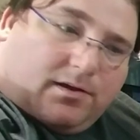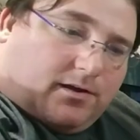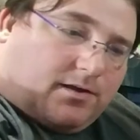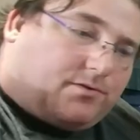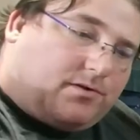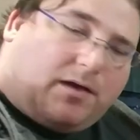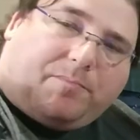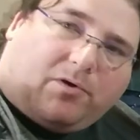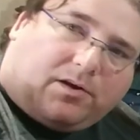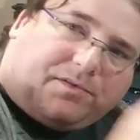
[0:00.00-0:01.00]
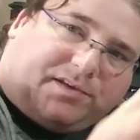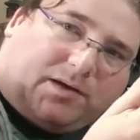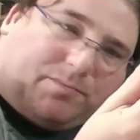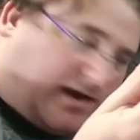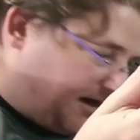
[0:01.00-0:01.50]
they're not part of the
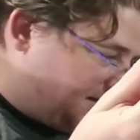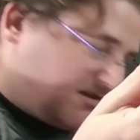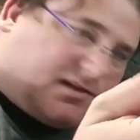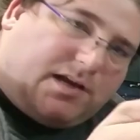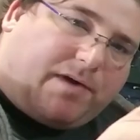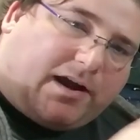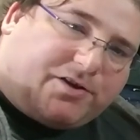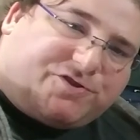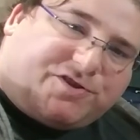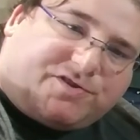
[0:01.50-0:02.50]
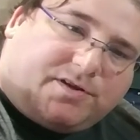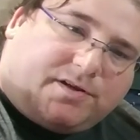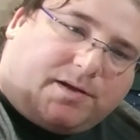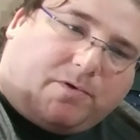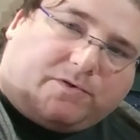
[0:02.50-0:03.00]
T bracket, so the T brackets just
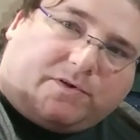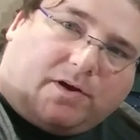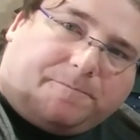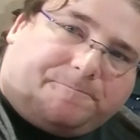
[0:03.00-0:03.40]
get bolted on.